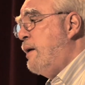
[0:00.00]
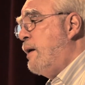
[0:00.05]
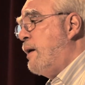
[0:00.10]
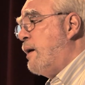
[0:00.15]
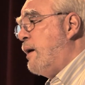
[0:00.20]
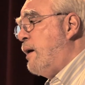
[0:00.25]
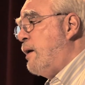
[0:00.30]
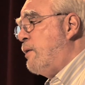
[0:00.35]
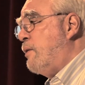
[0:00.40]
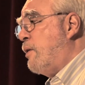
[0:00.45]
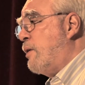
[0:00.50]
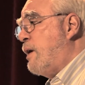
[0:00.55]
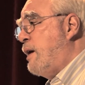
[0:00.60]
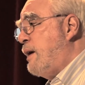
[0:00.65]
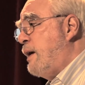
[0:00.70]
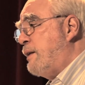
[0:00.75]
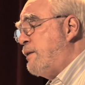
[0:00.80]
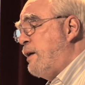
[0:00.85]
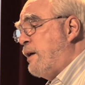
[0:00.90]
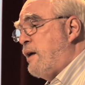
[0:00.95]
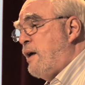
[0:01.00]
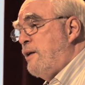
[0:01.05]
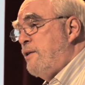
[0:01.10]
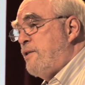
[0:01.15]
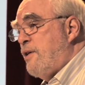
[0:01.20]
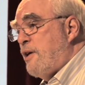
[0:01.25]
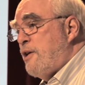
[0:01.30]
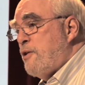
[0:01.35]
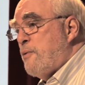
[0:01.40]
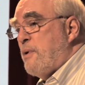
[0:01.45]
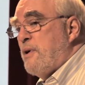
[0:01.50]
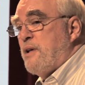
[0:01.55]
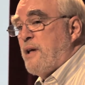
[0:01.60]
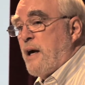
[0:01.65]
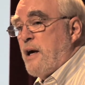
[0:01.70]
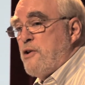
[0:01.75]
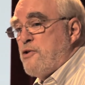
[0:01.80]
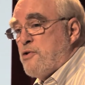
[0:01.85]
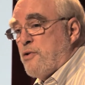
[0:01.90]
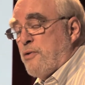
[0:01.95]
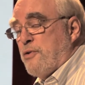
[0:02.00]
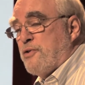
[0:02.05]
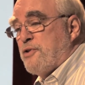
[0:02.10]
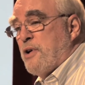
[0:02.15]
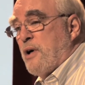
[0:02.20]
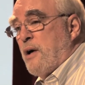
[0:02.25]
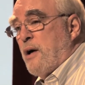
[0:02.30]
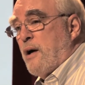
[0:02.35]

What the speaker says: looking at the continuing dangers